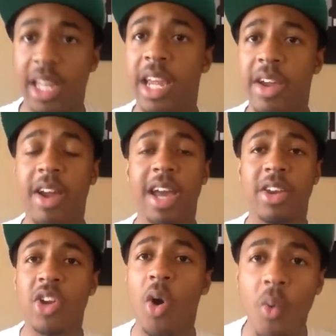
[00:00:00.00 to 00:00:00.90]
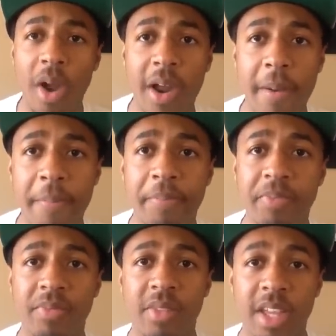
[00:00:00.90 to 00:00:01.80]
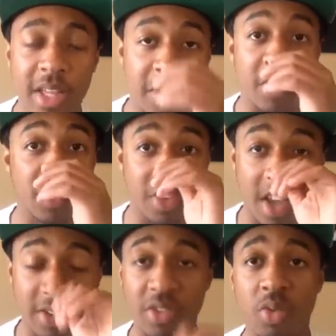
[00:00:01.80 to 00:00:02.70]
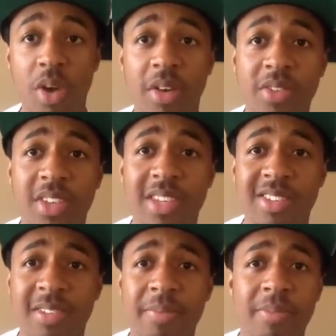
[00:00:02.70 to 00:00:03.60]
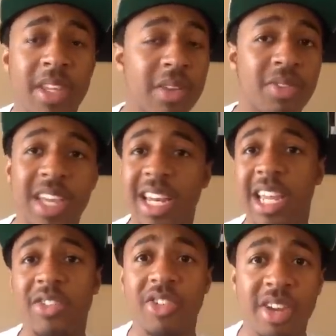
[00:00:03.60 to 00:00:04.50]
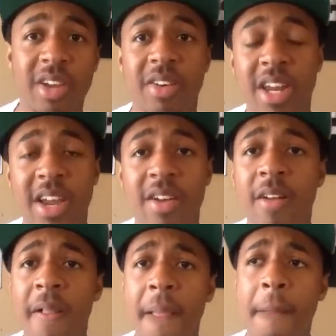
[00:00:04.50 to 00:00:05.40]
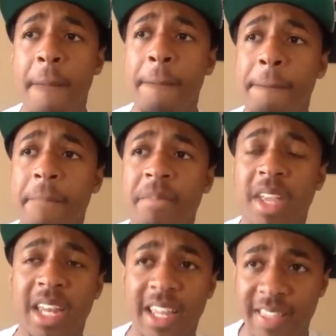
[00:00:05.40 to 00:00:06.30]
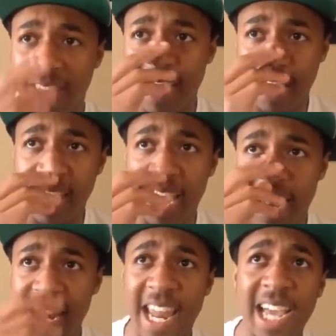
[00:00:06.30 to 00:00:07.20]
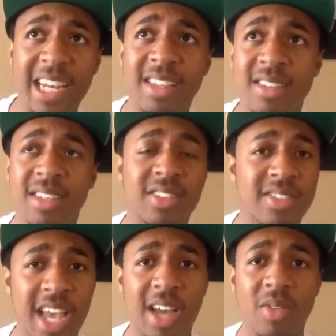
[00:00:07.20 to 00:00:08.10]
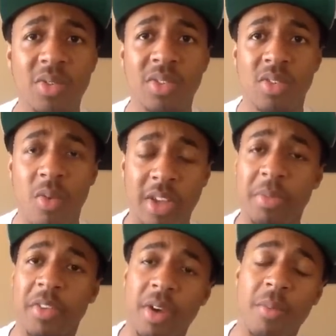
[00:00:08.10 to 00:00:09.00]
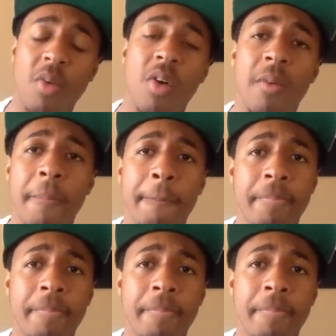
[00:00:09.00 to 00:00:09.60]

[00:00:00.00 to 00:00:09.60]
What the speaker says: And here out of nowhere, the 2012 season, he was getting injured here and there. And I think he had 96 tackles. Correct me if I'm wrong.